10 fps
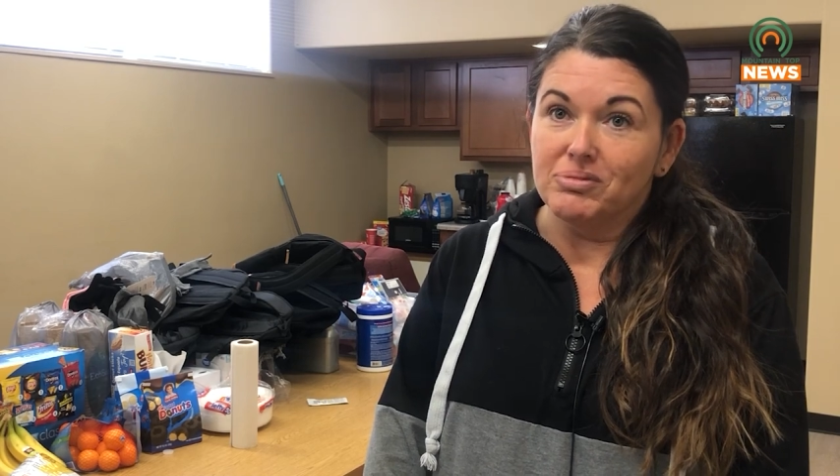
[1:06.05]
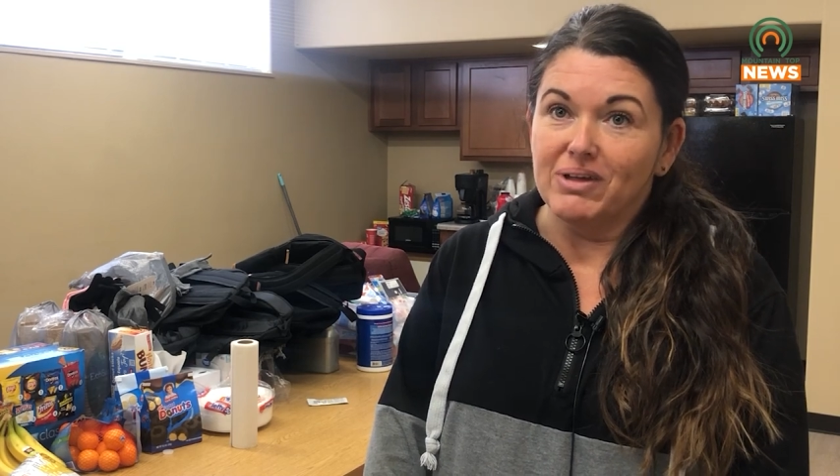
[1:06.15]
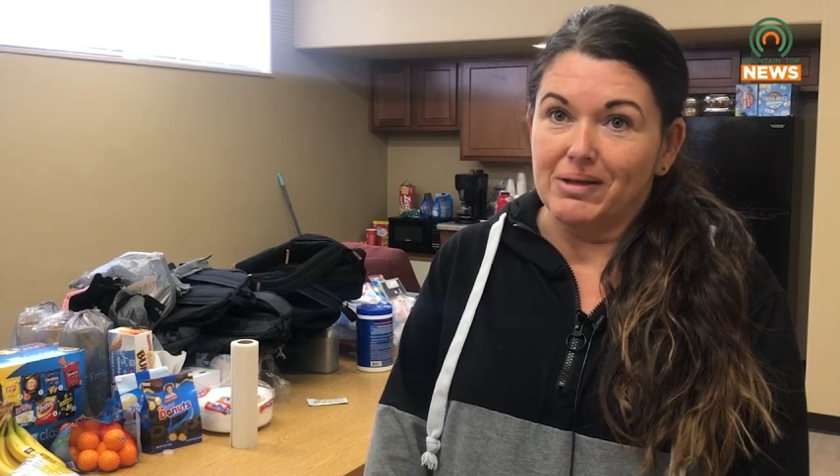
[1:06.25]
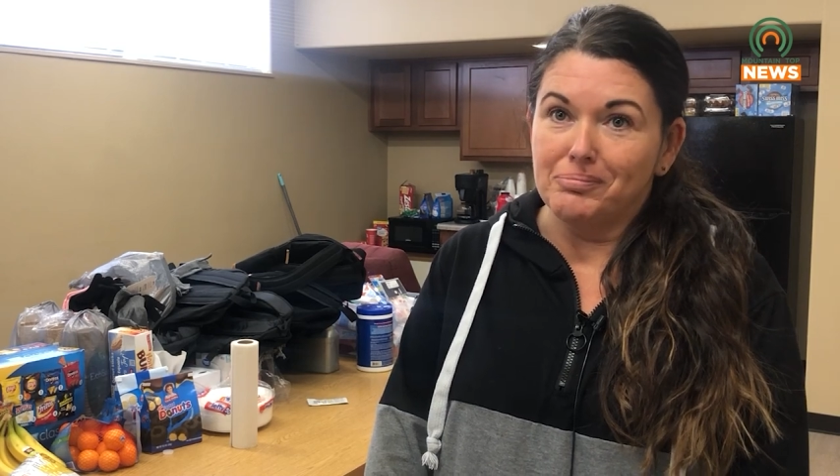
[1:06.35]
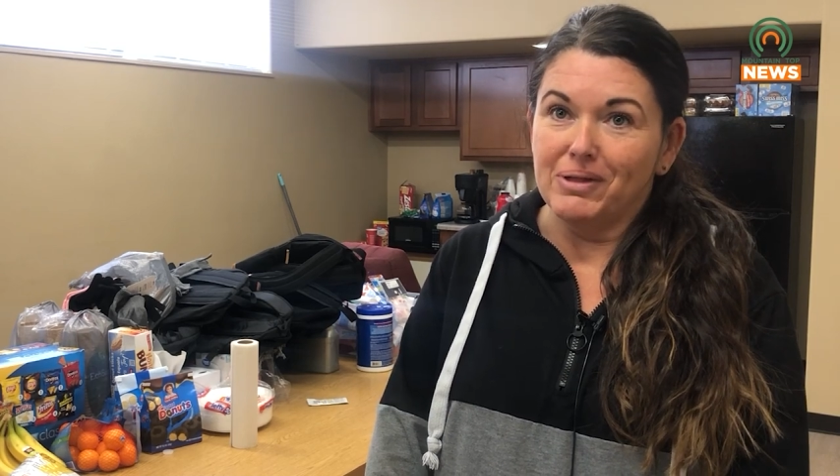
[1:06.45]

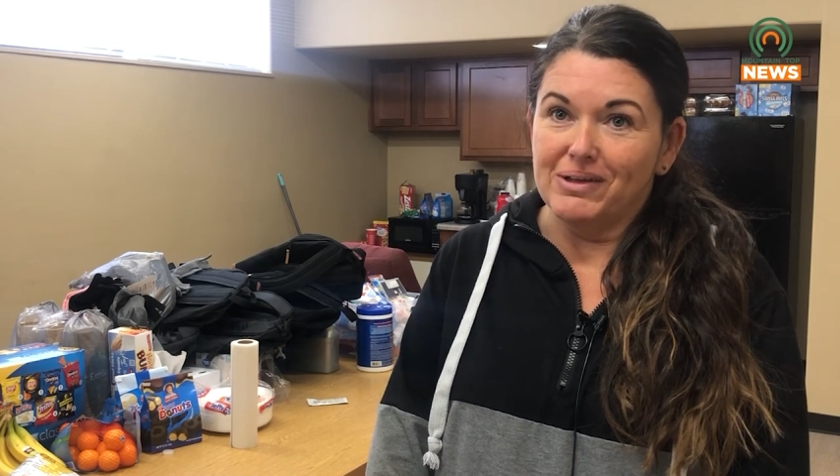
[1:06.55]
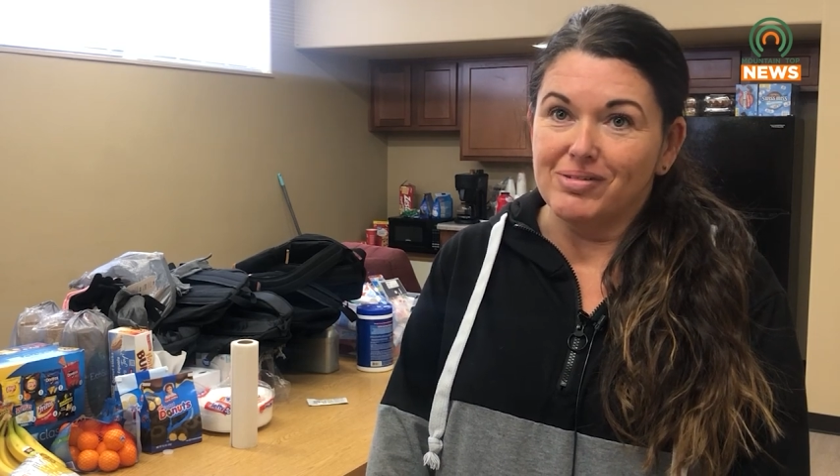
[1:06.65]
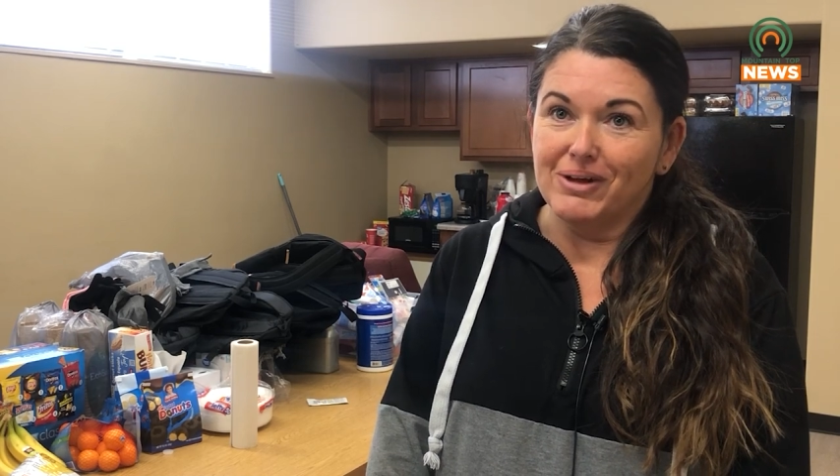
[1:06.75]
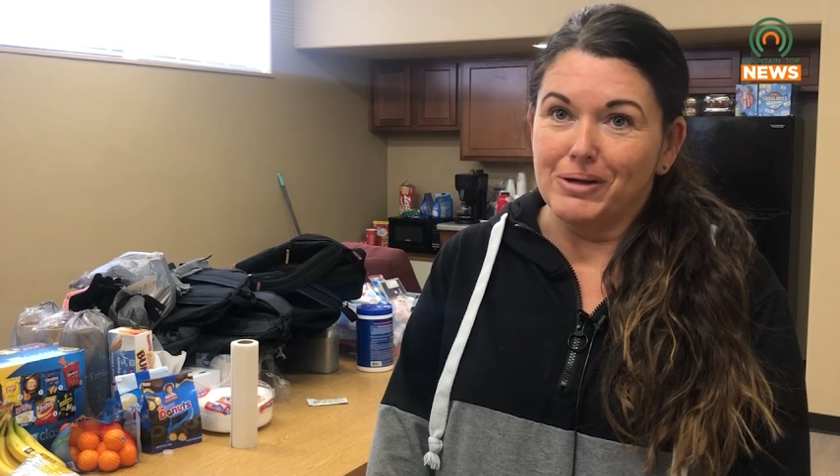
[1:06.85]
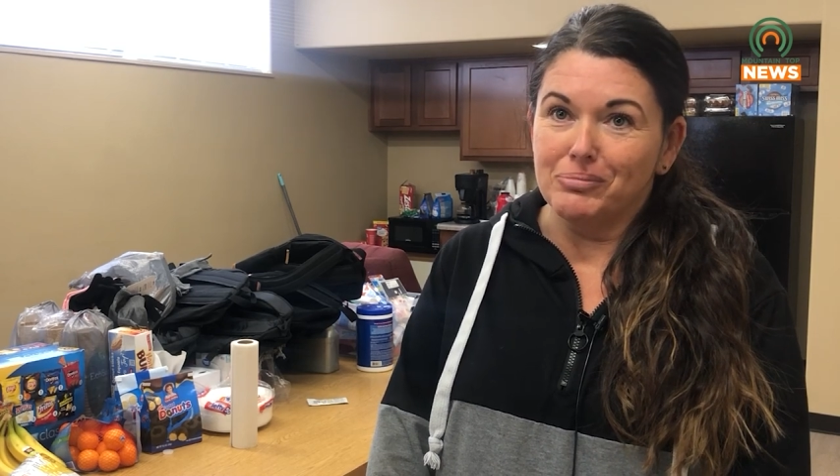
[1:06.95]
safe place
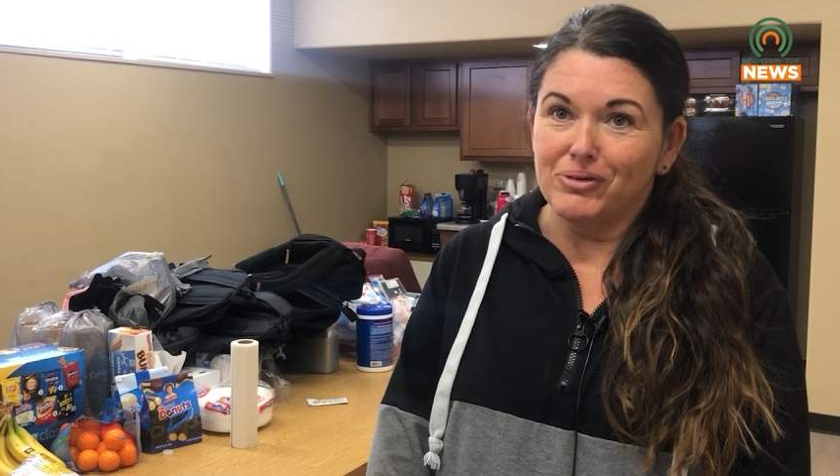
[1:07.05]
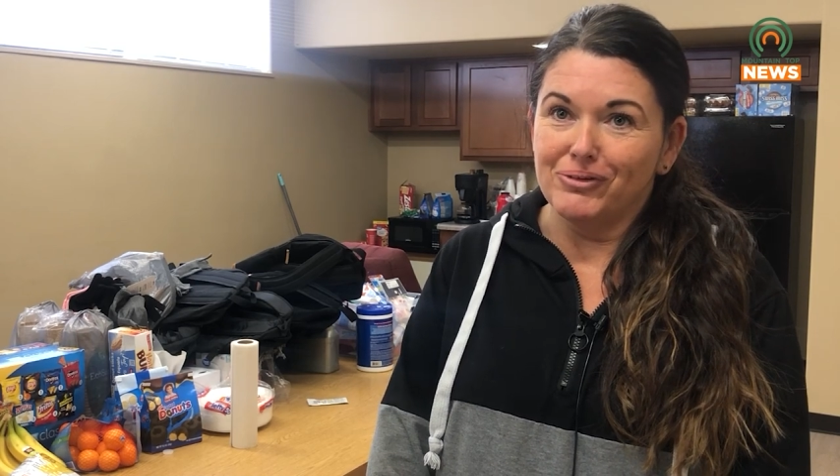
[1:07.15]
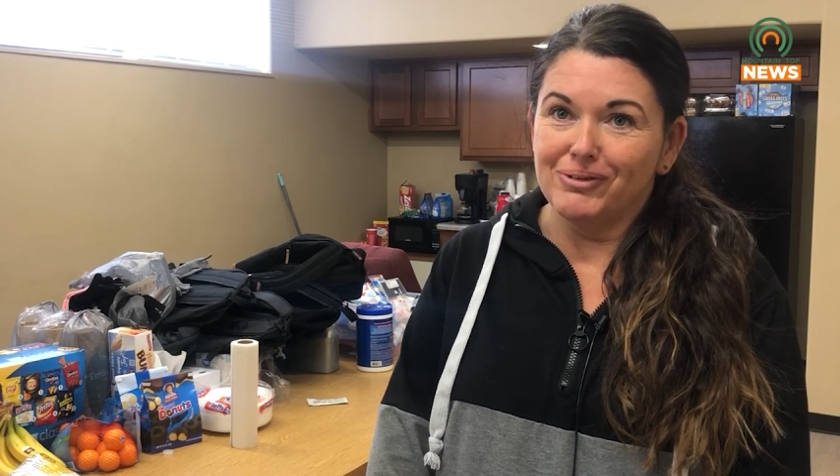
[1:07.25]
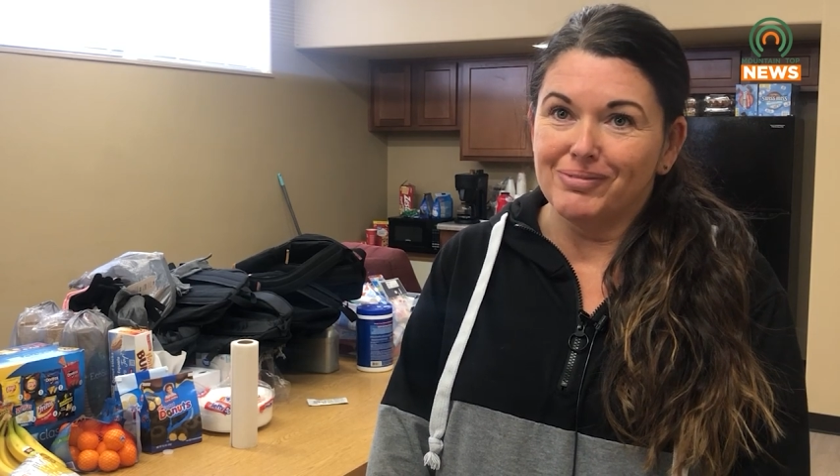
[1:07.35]
to come to.